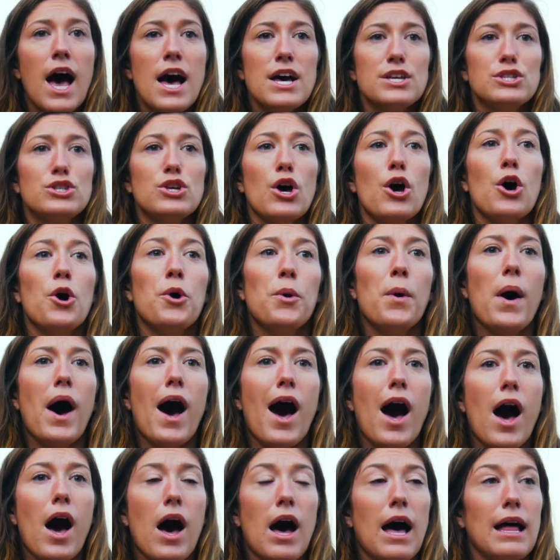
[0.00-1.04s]
So
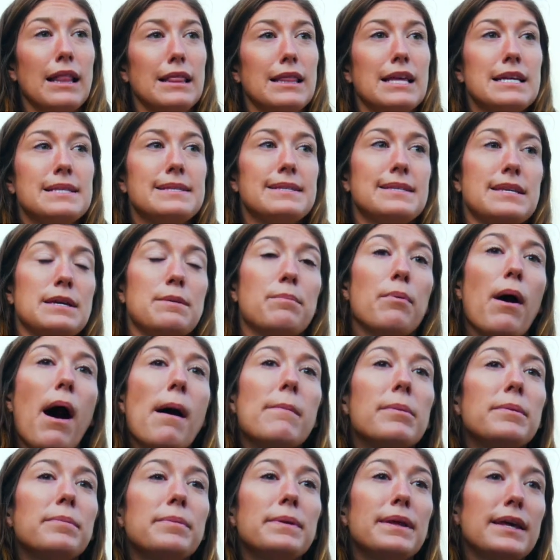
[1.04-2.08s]
let's see,
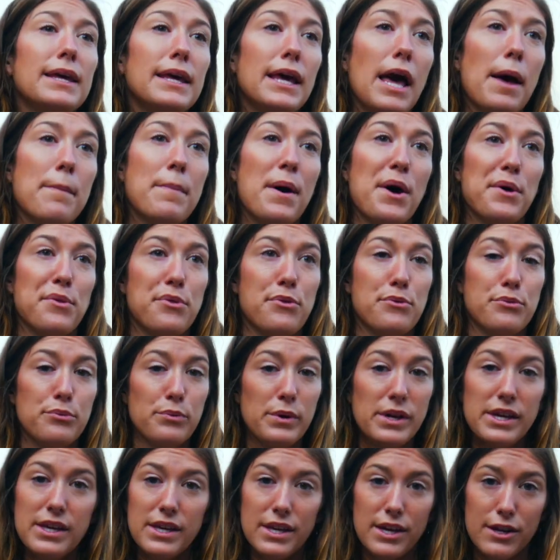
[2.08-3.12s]
probably about
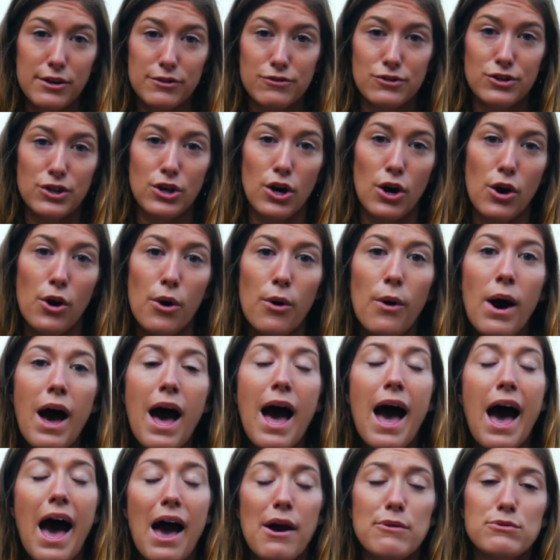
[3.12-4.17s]
3 years ago,
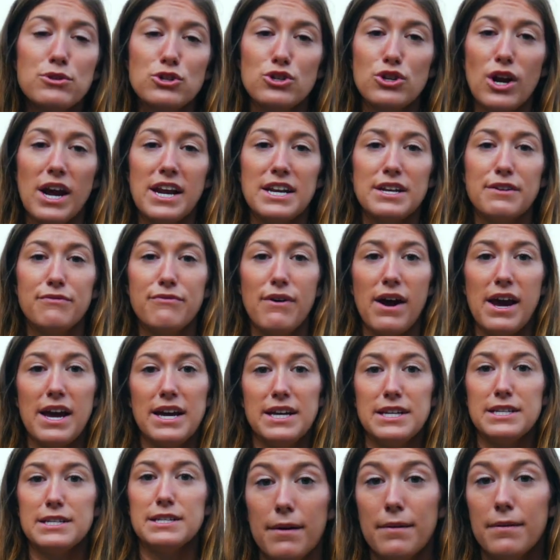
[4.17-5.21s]
I was trying to
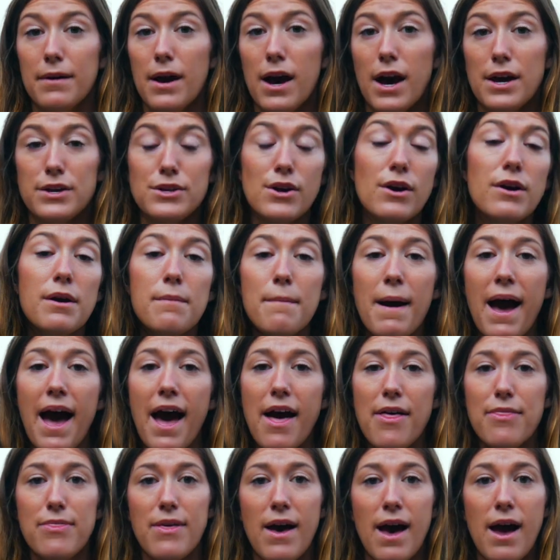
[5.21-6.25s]
find a yoga mat
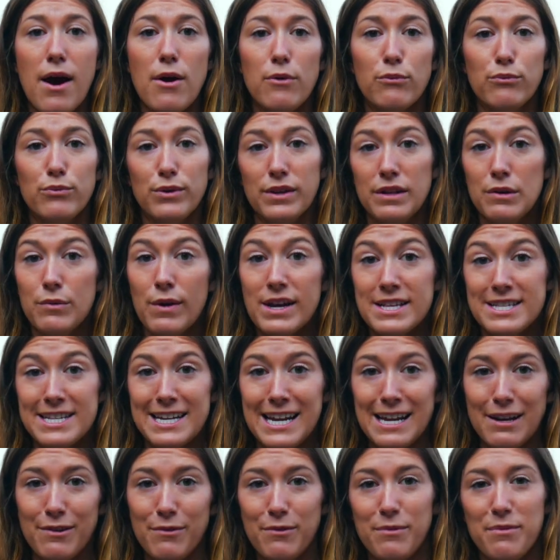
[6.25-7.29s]
that really
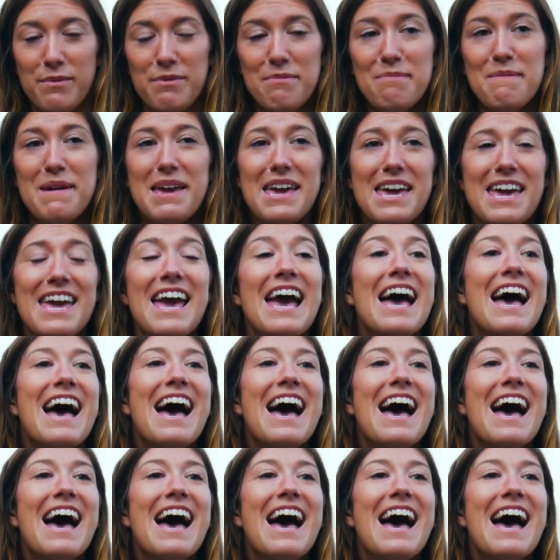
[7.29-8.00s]
resonated with me.